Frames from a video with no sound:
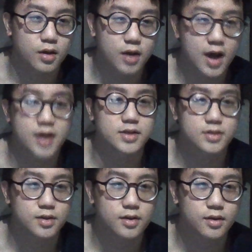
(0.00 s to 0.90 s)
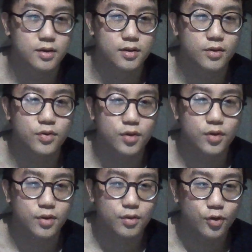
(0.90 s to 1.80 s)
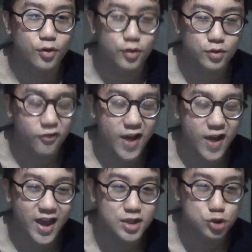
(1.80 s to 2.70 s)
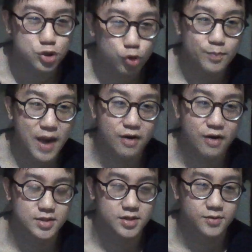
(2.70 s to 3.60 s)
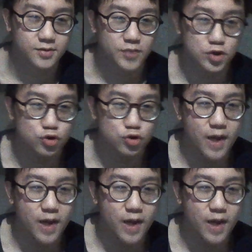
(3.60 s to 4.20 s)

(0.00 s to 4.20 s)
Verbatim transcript: guys, you, are you're fighting against Jordan Barrett. Jordan